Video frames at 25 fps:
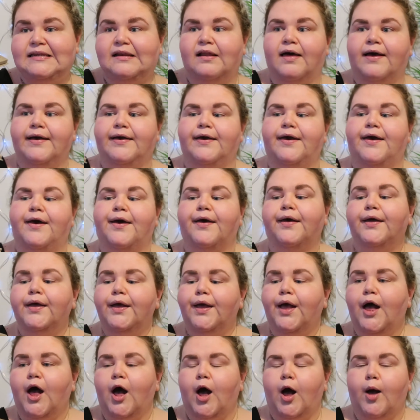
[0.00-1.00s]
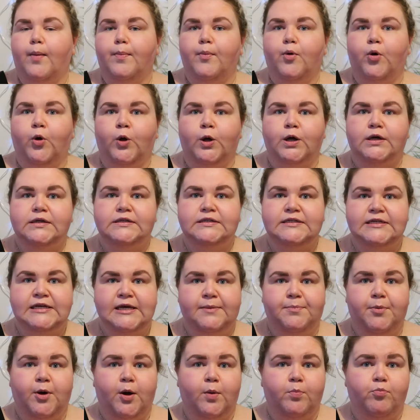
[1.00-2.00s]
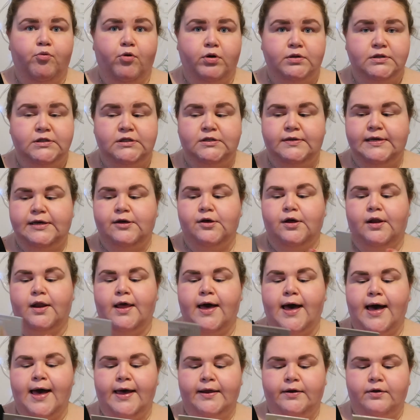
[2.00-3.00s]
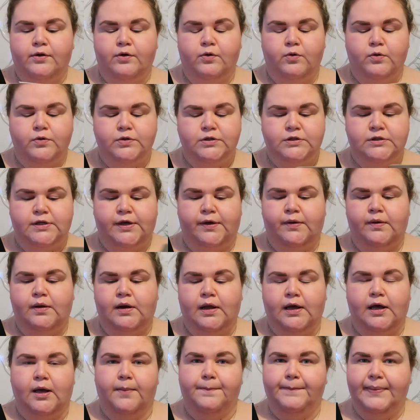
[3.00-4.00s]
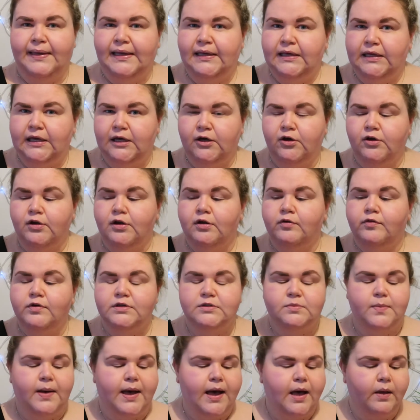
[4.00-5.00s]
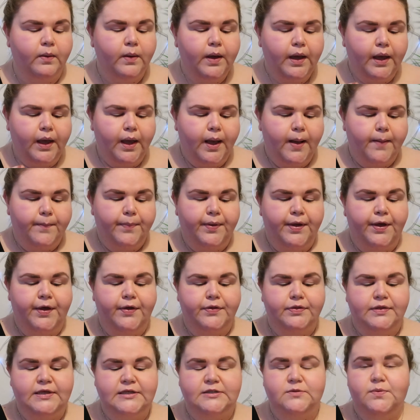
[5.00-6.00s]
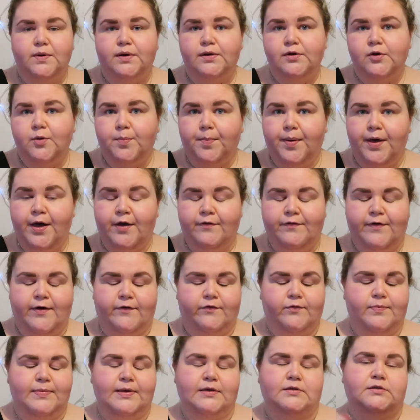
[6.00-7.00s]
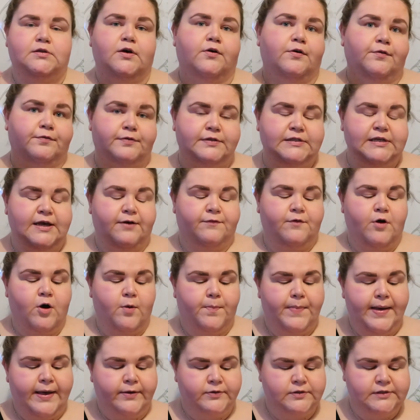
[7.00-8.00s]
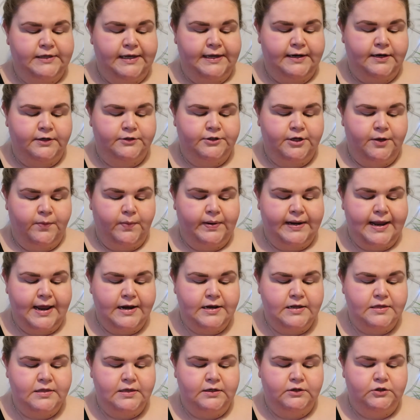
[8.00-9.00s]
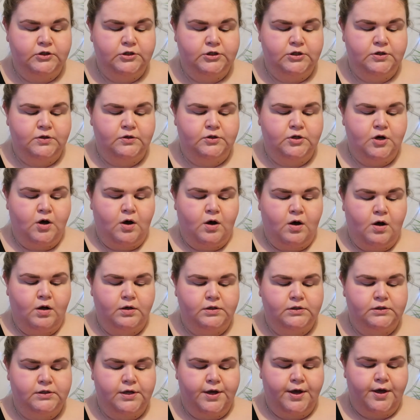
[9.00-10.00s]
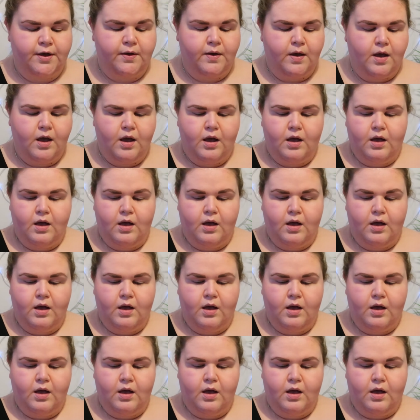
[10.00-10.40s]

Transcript: in like a more deeper bronzy colour, and also like a pinky colour as well. But this one looked perfect for me because obviously I've got pale skin. I don't want anything too dark. So